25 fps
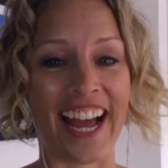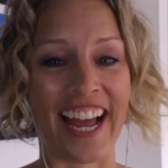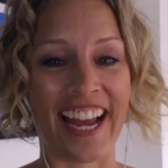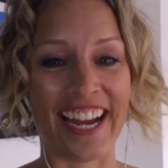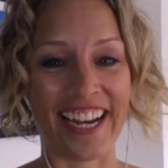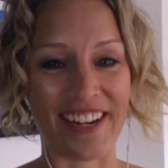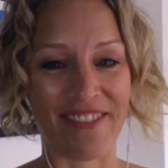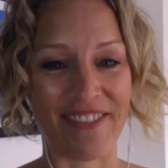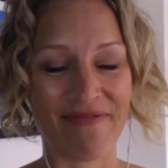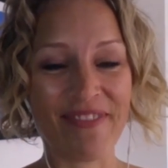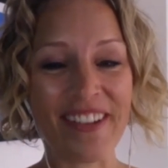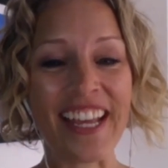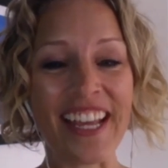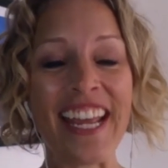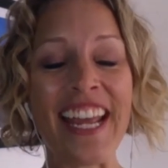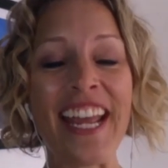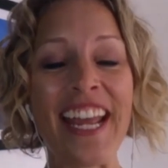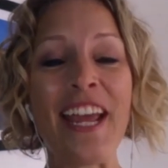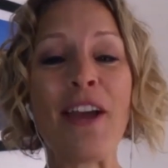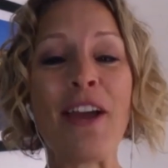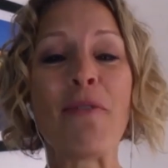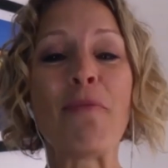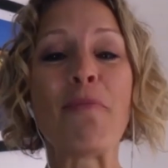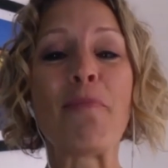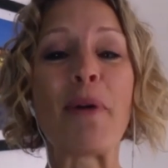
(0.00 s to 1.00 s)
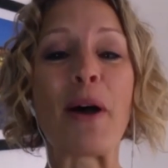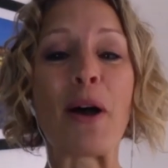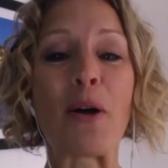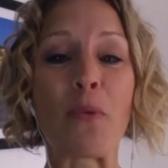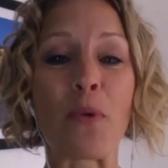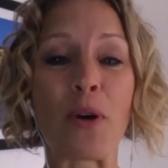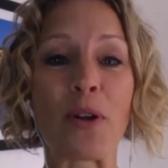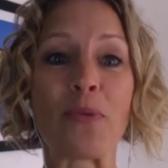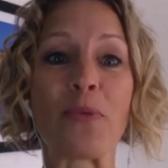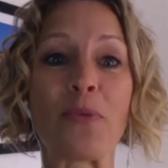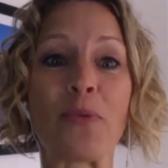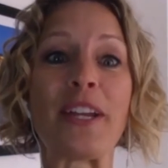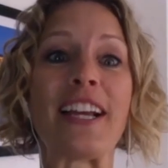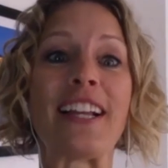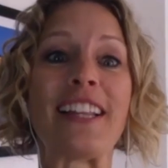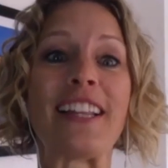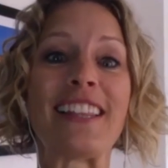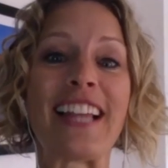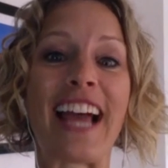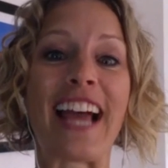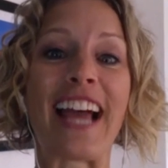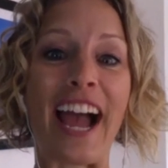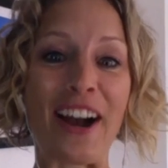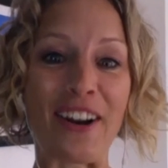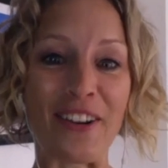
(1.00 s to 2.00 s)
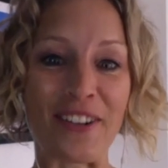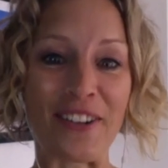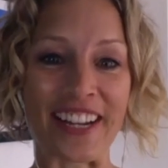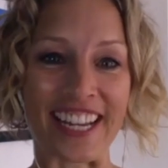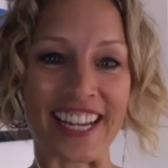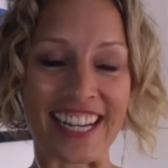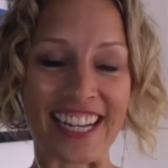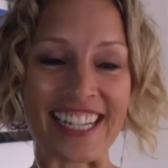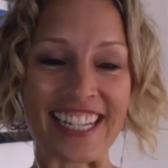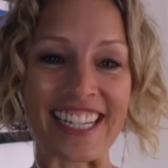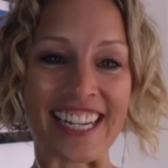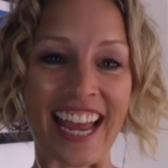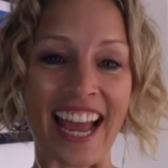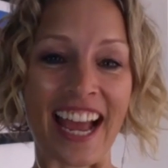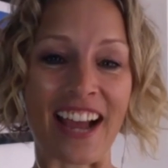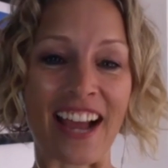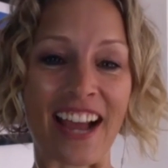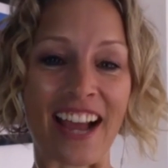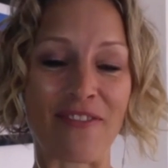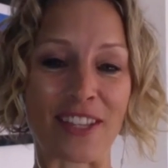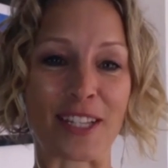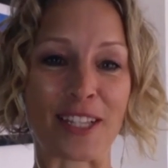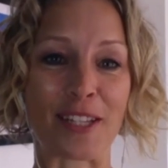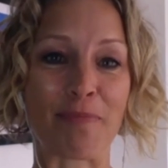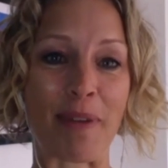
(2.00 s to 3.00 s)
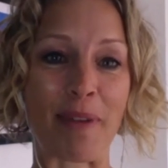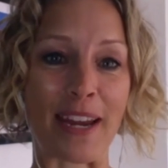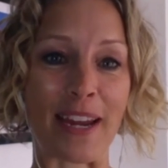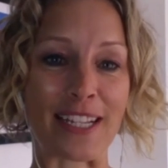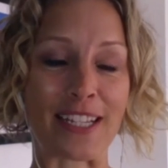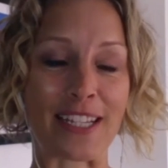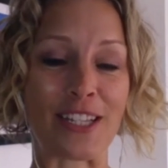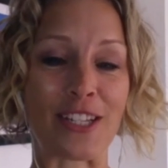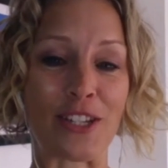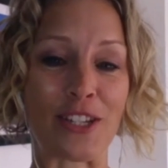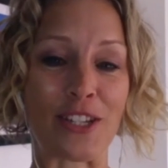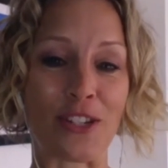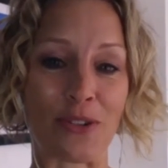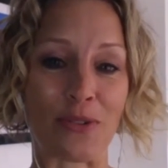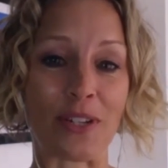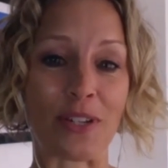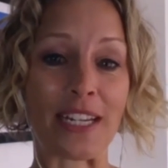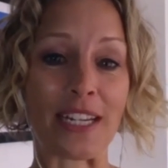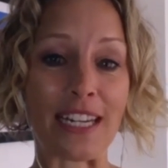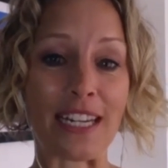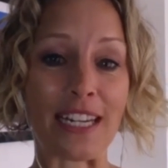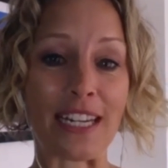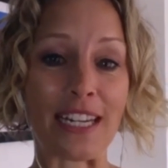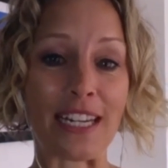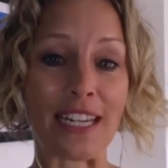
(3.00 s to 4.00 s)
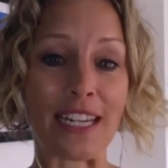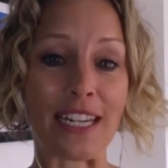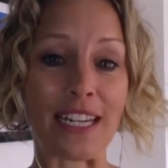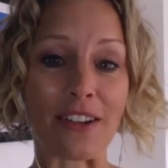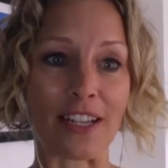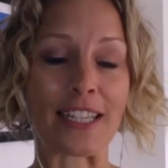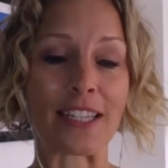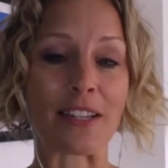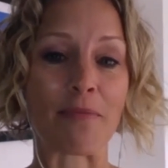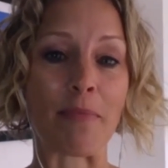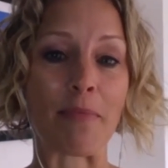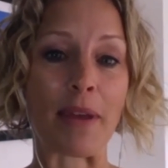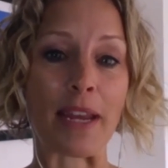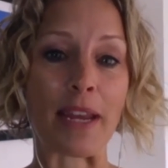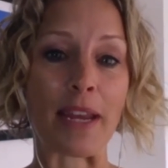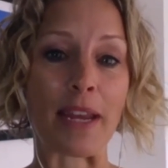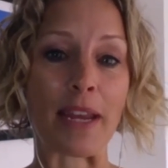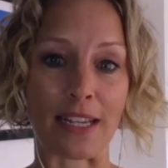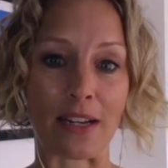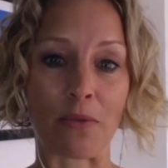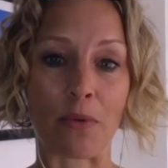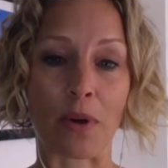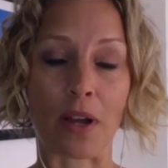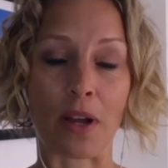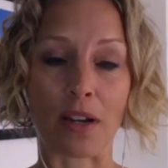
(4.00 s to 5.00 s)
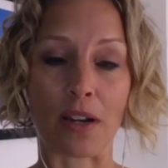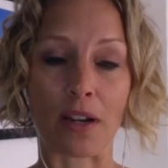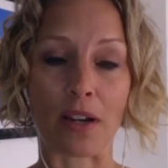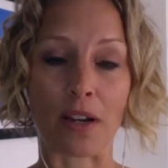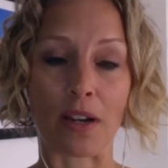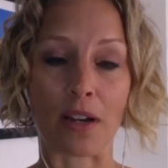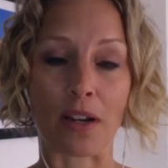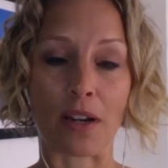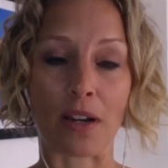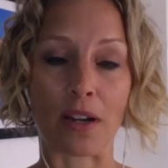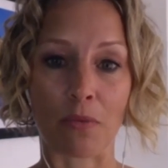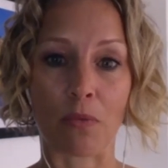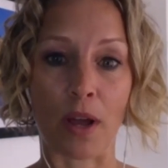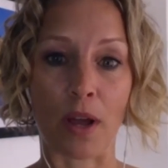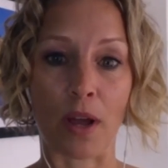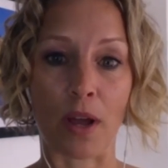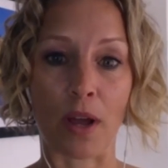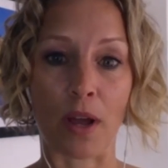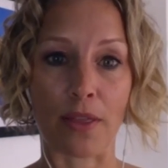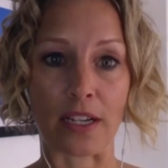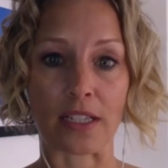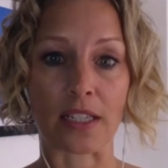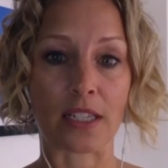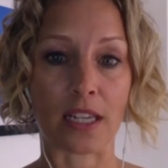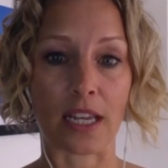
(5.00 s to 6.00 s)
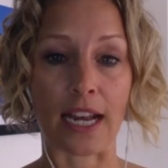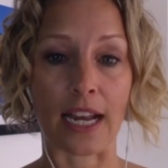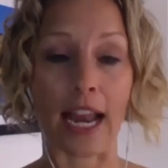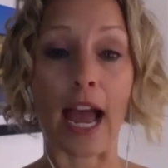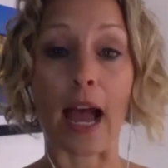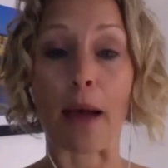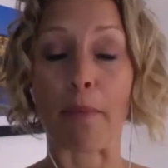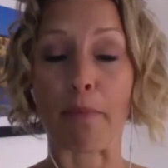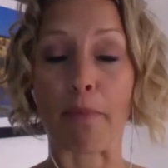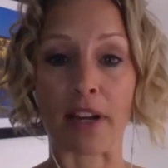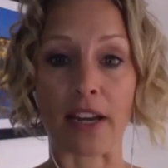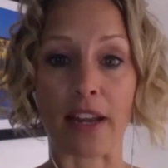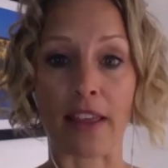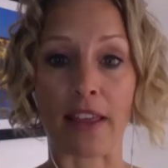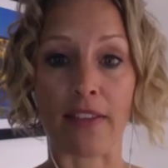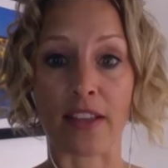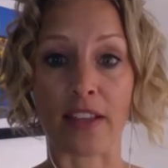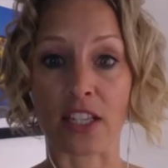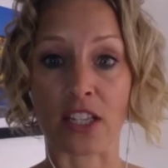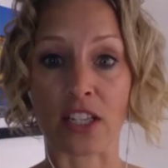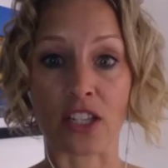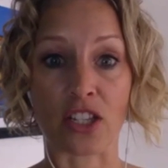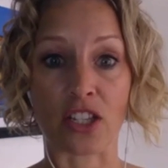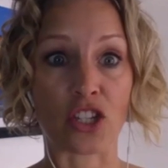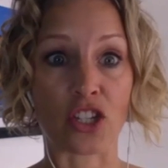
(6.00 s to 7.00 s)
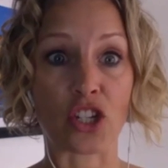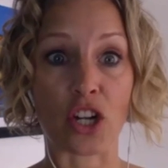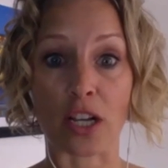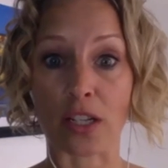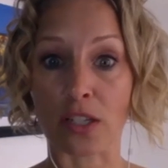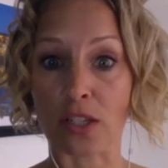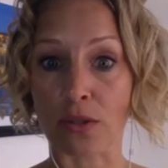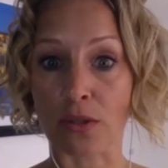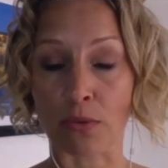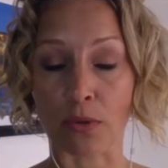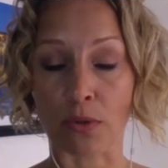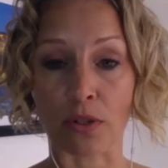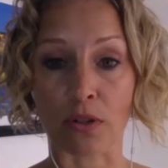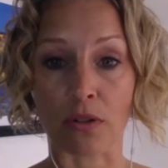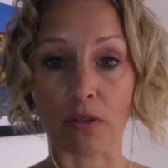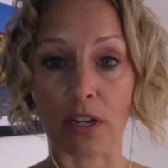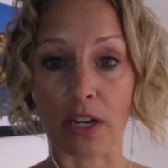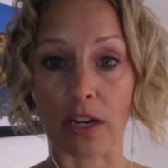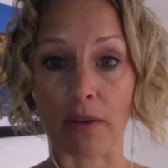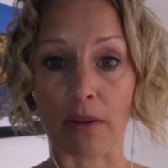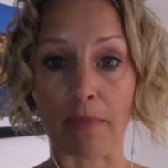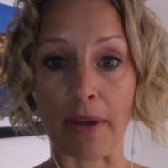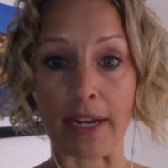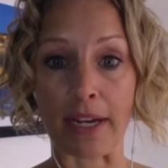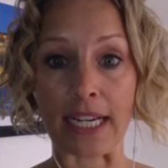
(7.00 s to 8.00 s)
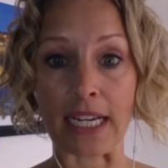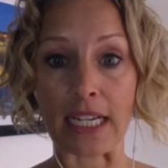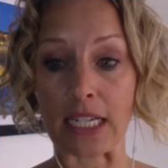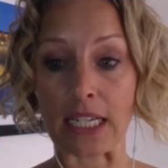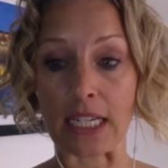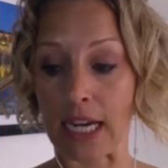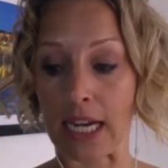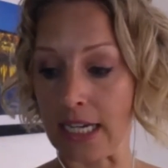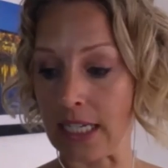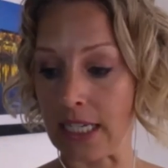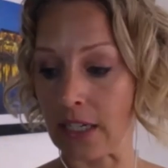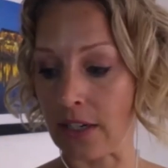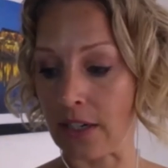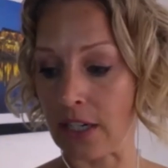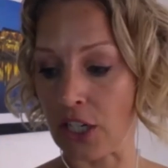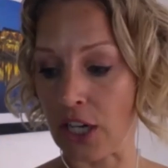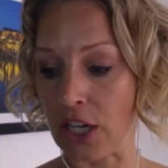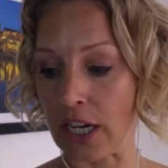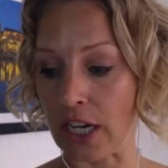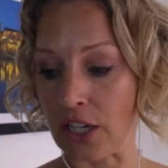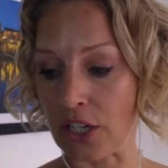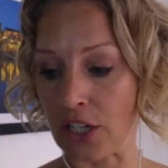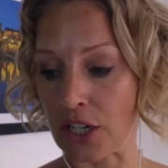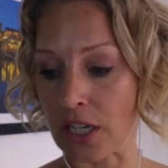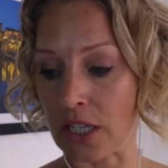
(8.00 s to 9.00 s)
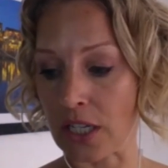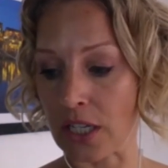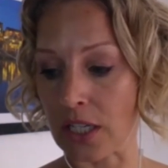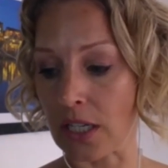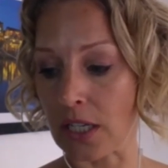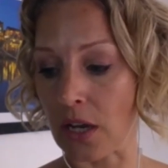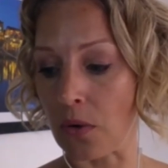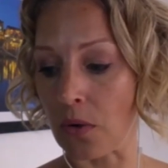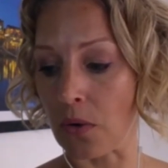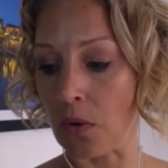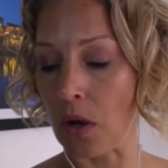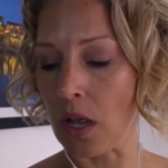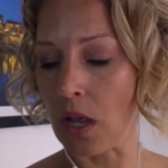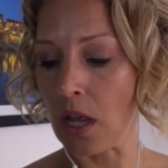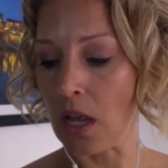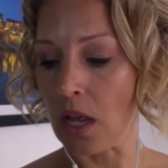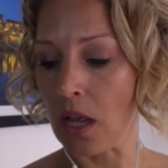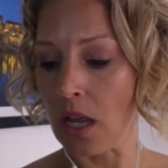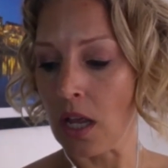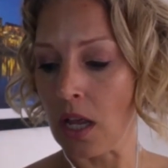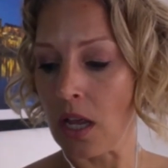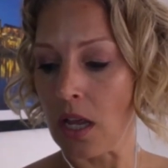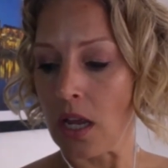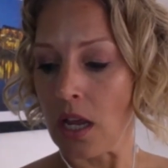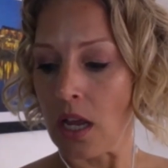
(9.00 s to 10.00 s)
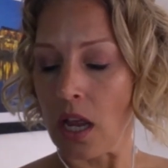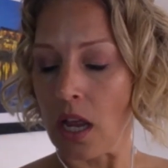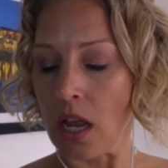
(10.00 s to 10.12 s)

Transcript: time, but when we allow it to have the space to heal, it's amazing what what things can happen and this is just through you know making dietary changes so mm-hmm